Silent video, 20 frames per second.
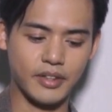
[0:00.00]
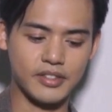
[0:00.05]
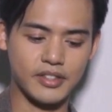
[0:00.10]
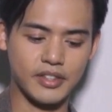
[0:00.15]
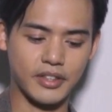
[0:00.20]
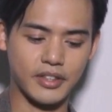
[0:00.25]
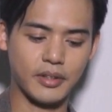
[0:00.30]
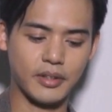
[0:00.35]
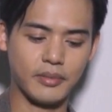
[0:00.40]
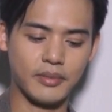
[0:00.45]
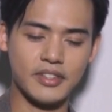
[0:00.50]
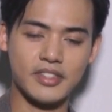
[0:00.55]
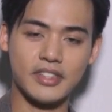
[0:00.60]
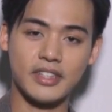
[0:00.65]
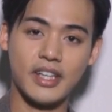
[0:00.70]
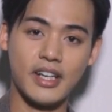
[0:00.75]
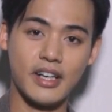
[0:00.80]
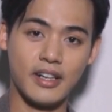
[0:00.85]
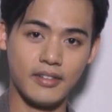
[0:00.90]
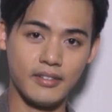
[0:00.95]
How's the
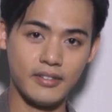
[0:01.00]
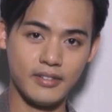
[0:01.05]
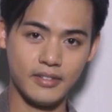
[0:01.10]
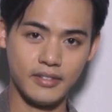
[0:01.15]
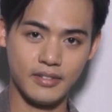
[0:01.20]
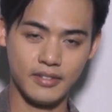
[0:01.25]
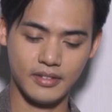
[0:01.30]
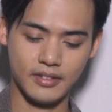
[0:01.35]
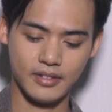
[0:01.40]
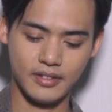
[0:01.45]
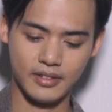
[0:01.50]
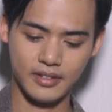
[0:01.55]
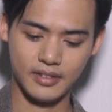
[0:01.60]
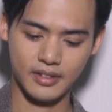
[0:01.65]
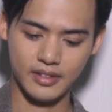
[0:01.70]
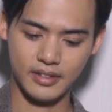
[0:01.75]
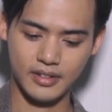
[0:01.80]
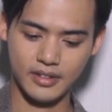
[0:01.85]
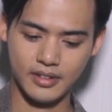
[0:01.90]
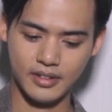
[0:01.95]
gimmick? Is it well made?
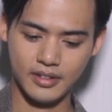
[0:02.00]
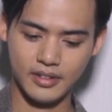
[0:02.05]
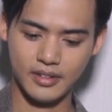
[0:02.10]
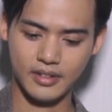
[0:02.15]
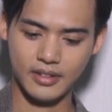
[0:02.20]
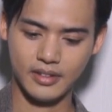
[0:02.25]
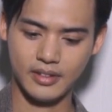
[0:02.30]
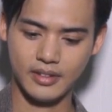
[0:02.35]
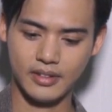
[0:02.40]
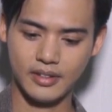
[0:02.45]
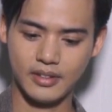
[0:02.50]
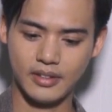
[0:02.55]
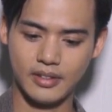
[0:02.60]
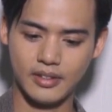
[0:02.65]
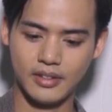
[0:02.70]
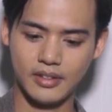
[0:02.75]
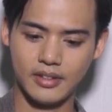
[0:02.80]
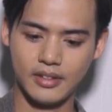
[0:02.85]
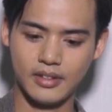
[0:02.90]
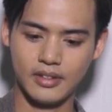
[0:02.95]
It is
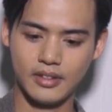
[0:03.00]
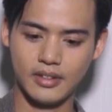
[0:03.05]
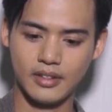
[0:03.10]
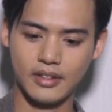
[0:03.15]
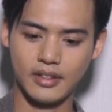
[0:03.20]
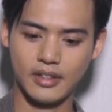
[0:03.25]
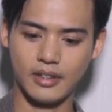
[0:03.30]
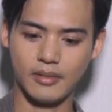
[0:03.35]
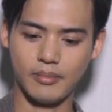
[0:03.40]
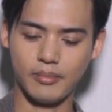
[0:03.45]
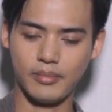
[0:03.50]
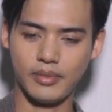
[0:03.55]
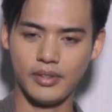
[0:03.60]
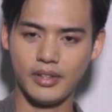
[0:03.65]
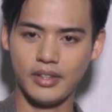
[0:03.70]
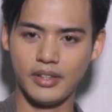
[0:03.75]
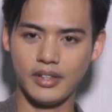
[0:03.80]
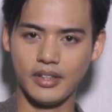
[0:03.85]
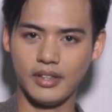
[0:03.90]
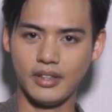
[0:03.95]
amazing.
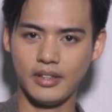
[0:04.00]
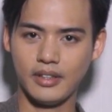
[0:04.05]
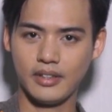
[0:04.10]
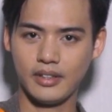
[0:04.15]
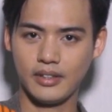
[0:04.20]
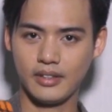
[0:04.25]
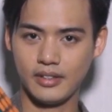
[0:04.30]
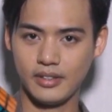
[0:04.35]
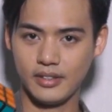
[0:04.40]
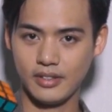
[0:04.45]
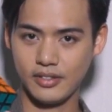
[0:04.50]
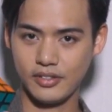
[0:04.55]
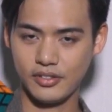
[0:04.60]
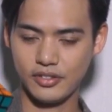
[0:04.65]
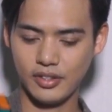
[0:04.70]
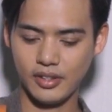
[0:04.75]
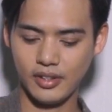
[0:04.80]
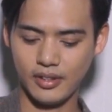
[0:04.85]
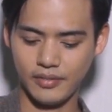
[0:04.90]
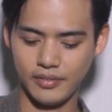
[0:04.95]
It's amazing. You
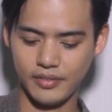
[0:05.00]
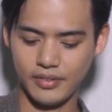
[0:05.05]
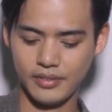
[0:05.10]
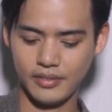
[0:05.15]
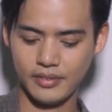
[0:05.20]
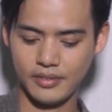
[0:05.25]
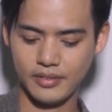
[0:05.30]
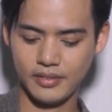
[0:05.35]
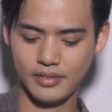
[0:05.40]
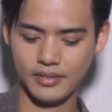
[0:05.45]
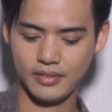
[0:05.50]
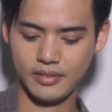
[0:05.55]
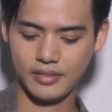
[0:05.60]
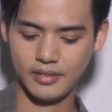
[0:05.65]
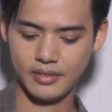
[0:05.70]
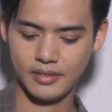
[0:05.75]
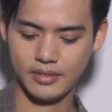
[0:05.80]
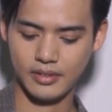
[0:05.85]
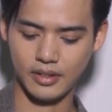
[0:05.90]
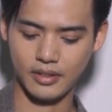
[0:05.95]
can pull this thing
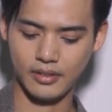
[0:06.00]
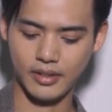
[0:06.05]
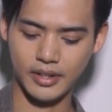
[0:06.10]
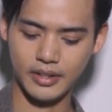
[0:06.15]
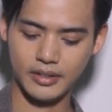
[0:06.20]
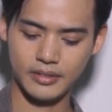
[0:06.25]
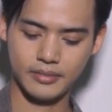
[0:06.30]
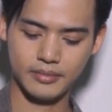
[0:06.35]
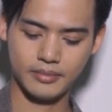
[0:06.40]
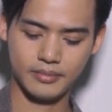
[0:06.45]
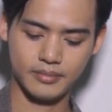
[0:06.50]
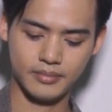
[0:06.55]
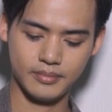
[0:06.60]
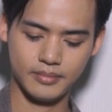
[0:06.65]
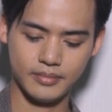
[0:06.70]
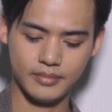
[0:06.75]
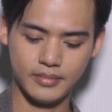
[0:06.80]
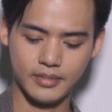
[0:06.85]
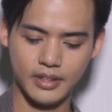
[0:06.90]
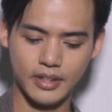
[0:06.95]
out
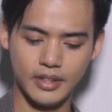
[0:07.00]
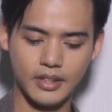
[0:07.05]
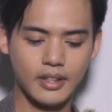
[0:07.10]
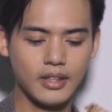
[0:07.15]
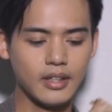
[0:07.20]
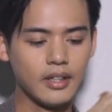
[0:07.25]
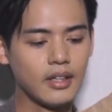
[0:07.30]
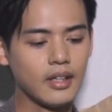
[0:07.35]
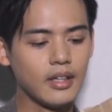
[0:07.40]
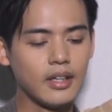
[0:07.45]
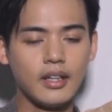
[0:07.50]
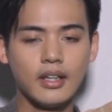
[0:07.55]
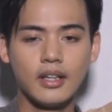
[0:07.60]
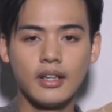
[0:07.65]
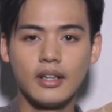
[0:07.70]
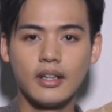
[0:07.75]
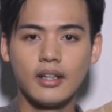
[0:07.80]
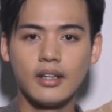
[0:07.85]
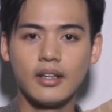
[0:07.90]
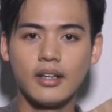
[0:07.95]
of the box straight,
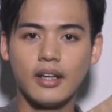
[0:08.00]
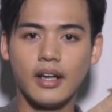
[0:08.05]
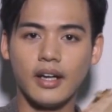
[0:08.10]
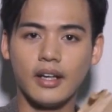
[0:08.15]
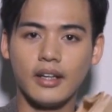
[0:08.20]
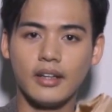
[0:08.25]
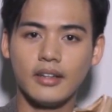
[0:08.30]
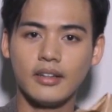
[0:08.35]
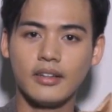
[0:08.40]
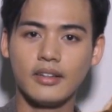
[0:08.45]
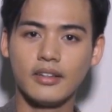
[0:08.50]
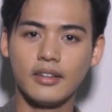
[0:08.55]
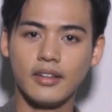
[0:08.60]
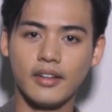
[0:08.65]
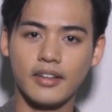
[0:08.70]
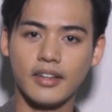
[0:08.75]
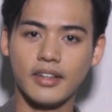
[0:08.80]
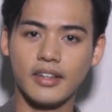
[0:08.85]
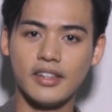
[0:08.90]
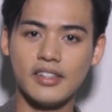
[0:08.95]
and you're gonna
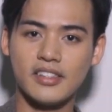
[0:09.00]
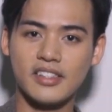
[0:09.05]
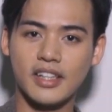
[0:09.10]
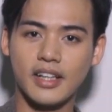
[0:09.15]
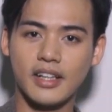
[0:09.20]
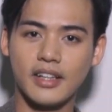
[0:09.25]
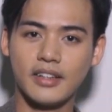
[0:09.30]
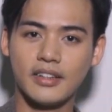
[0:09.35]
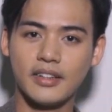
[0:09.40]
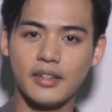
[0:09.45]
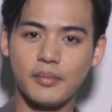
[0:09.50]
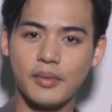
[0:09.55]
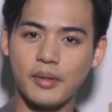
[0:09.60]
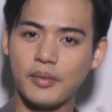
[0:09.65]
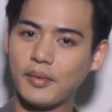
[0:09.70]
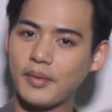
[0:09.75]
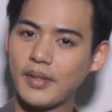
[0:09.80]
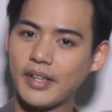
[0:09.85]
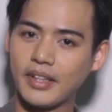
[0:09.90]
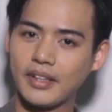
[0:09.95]
feel in your
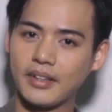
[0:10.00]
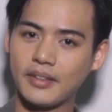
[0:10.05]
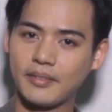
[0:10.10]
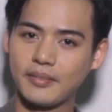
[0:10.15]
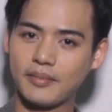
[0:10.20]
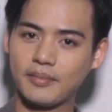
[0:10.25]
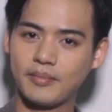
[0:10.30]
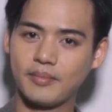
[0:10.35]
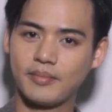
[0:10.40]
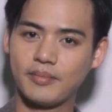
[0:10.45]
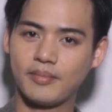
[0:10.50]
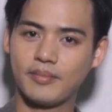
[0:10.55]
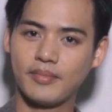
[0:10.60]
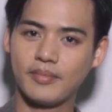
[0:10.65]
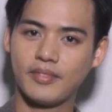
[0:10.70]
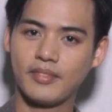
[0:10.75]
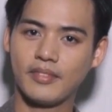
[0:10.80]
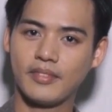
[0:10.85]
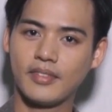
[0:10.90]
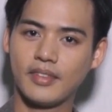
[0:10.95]
hands, you're gonna, you're
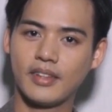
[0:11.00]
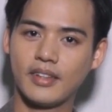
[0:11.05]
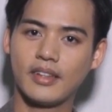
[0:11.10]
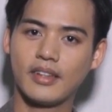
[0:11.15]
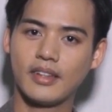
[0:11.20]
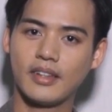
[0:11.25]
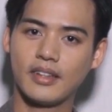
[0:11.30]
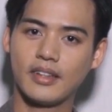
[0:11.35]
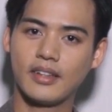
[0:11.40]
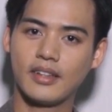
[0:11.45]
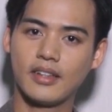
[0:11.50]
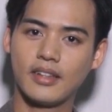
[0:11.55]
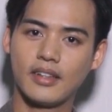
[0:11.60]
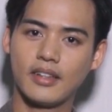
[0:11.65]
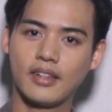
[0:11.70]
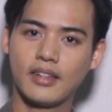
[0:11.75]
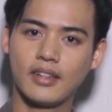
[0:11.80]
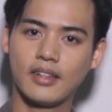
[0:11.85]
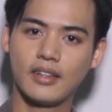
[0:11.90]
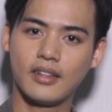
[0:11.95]
gonna think
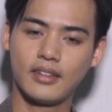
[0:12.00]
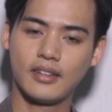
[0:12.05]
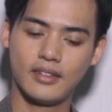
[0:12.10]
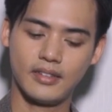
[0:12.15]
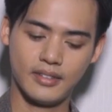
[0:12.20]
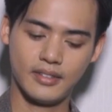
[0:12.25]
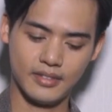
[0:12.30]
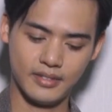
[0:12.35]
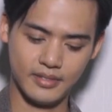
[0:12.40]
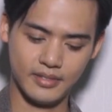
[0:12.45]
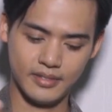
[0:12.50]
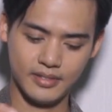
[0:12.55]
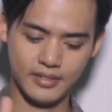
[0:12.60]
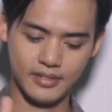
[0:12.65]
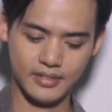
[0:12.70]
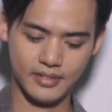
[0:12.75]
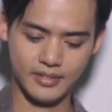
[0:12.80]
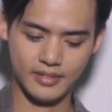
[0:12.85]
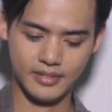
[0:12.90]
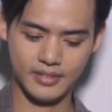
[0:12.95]
that you're actually
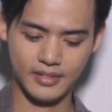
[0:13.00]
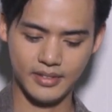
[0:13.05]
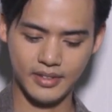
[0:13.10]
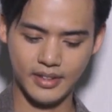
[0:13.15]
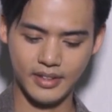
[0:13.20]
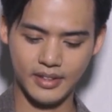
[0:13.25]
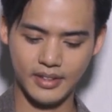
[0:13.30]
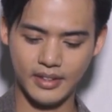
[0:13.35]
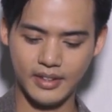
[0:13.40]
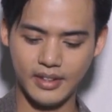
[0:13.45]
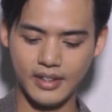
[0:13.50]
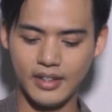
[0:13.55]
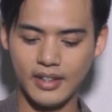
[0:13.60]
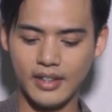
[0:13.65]
holding a real Rubik's Cube.